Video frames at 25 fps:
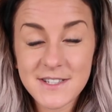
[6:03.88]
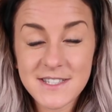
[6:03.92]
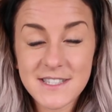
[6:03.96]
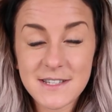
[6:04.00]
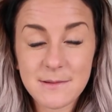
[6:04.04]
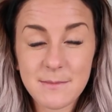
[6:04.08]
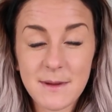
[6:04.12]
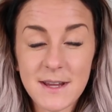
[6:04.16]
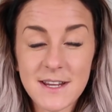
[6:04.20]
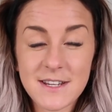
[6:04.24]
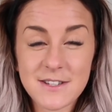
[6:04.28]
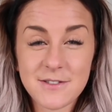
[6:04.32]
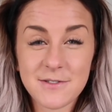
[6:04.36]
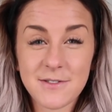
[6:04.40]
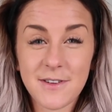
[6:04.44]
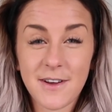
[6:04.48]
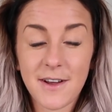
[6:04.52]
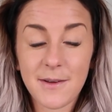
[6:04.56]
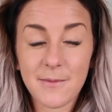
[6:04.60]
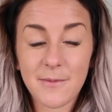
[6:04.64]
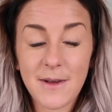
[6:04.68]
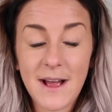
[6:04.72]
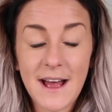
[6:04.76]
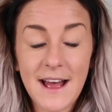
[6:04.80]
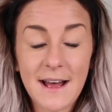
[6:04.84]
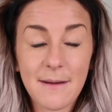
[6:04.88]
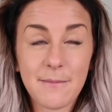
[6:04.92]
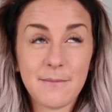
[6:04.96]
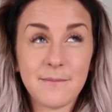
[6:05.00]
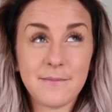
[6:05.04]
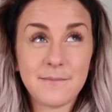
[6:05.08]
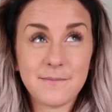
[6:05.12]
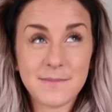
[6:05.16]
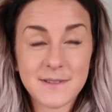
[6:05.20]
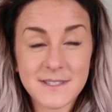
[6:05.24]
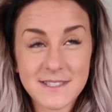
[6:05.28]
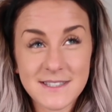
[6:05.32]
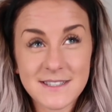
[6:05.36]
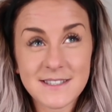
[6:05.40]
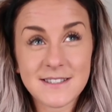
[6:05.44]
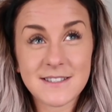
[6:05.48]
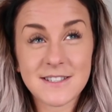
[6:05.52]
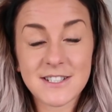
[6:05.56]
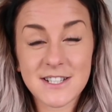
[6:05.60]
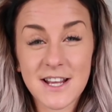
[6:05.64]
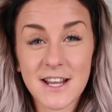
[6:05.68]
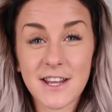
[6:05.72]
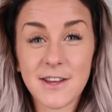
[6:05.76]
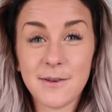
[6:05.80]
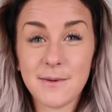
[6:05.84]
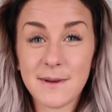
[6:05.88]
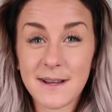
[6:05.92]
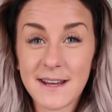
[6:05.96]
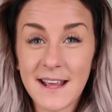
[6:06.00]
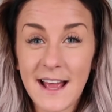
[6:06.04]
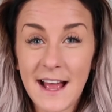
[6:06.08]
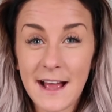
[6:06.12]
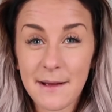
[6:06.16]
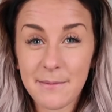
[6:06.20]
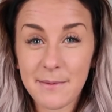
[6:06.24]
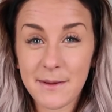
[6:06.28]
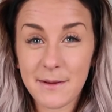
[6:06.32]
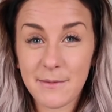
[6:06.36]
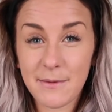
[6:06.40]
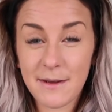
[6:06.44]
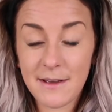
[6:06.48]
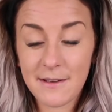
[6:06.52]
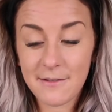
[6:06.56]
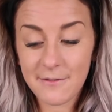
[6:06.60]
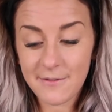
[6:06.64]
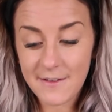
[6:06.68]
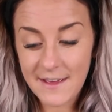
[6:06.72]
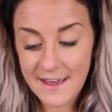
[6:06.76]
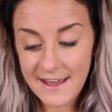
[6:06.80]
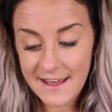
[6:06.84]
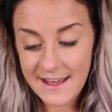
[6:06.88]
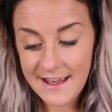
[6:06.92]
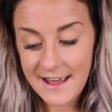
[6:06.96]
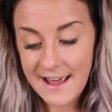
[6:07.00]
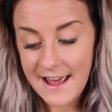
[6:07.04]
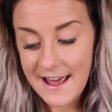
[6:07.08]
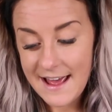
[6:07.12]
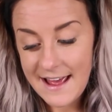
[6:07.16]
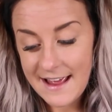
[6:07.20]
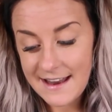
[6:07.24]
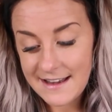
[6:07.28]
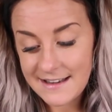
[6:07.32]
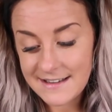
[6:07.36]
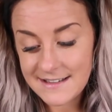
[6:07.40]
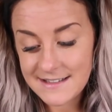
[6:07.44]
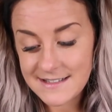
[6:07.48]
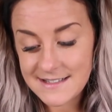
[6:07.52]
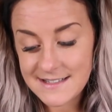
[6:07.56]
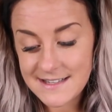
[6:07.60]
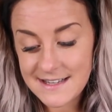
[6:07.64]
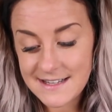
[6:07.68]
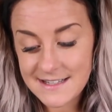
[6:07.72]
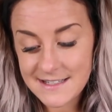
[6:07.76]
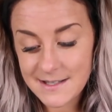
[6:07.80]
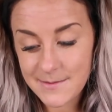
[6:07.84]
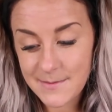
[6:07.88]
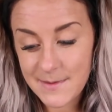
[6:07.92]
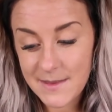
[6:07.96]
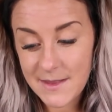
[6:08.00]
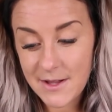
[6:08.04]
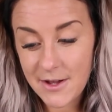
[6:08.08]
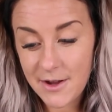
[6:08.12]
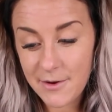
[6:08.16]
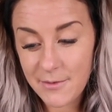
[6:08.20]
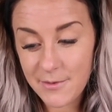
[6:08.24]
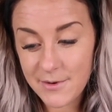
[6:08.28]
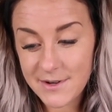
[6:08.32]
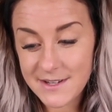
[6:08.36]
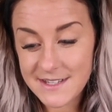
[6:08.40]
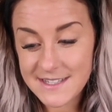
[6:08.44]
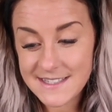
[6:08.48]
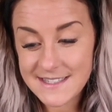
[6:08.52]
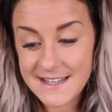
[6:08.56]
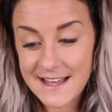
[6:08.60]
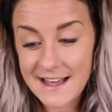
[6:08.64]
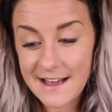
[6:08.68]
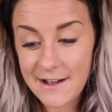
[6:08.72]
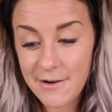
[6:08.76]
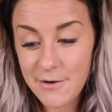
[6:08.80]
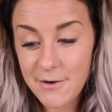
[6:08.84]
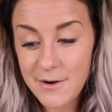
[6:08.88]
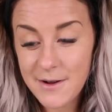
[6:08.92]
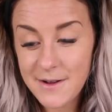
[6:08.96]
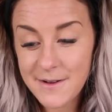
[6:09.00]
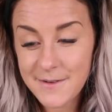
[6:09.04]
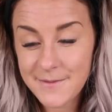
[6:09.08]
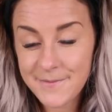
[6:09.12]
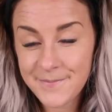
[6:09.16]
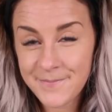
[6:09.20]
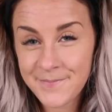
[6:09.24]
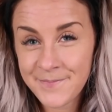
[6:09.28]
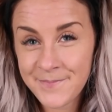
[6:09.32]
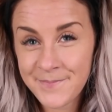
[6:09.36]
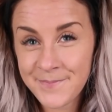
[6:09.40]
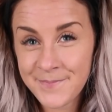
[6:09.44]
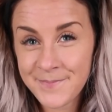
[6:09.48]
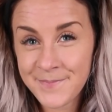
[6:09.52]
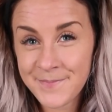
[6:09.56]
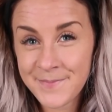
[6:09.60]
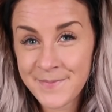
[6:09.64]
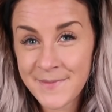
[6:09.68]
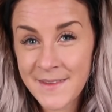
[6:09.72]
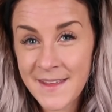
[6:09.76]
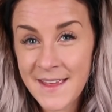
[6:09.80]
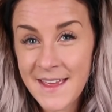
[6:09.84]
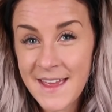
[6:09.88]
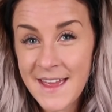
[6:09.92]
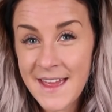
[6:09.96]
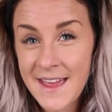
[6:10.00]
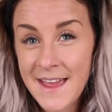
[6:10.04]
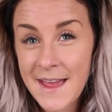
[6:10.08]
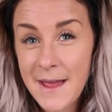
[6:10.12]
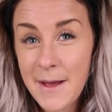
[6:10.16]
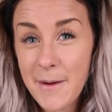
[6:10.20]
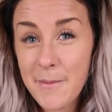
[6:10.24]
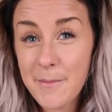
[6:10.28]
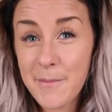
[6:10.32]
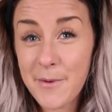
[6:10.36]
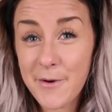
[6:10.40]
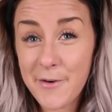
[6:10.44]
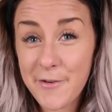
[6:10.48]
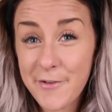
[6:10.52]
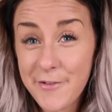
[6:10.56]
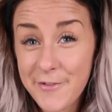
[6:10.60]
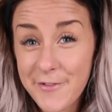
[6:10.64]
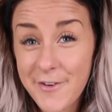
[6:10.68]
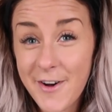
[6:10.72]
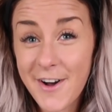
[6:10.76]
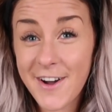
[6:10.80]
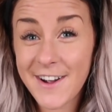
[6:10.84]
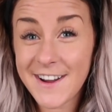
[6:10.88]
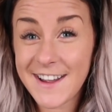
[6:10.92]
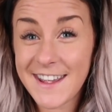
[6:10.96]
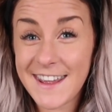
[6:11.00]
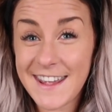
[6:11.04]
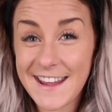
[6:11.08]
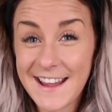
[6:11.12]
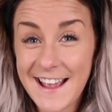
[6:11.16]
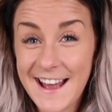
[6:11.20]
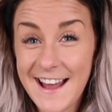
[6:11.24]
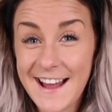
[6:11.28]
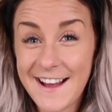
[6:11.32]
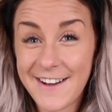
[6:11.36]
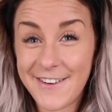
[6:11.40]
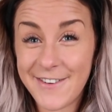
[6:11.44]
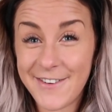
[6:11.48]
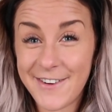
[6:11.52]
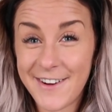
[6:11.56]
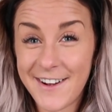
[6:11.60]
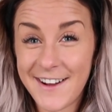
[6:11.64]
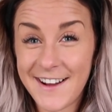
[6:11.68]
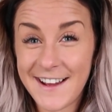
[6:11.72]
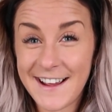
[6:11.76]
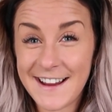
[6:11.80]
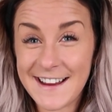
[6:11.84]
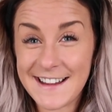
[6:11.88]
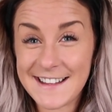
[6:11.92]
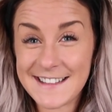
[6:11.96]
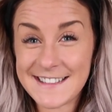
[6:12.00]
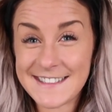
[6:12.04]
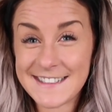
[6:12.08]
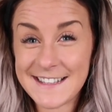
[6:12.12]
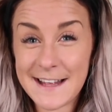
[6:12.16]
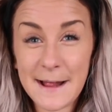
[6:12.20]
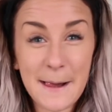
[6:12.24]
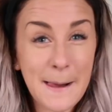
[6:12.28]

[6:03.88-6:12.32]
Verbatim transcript: just to make sure that I'm genuinely happy with it and it's something that I want to sell. But fucking hell, guys.